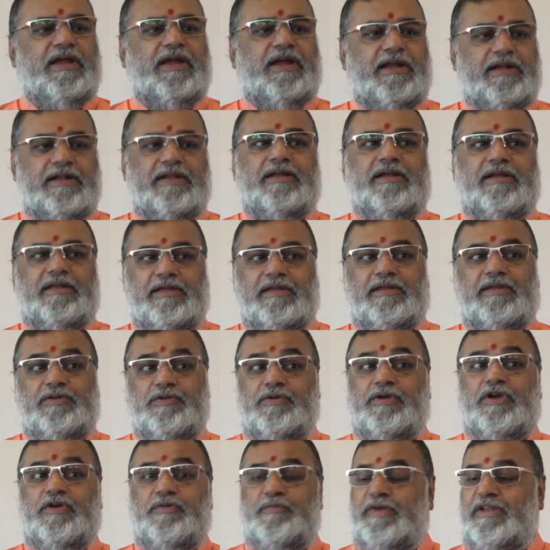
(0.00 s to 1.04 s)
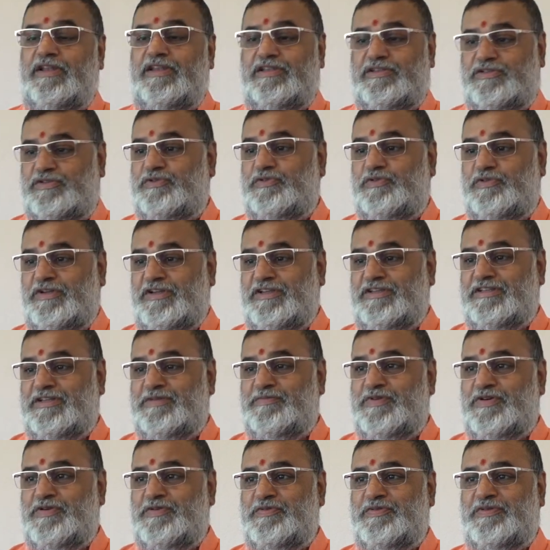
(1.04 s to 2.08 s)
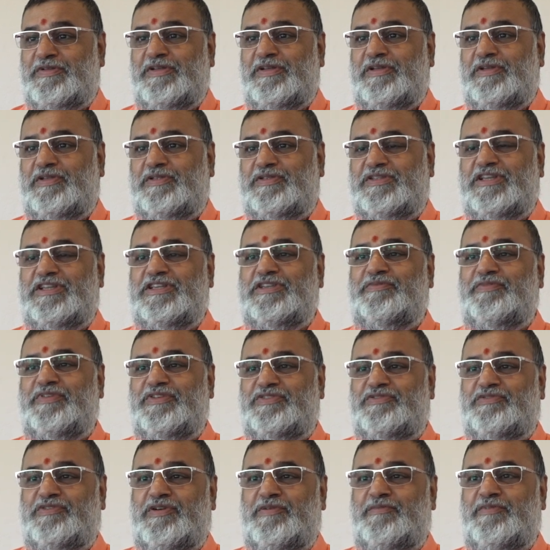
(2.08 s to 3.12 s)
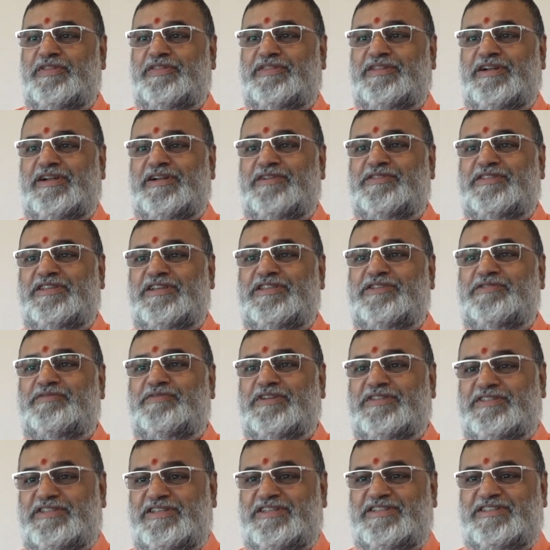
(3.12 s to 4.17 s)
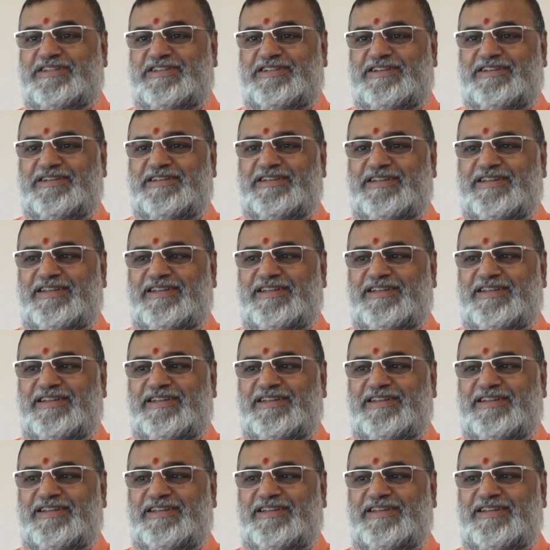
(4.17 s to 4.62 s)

And you have many stories about sage Vishwamitra and sage Vasishtha.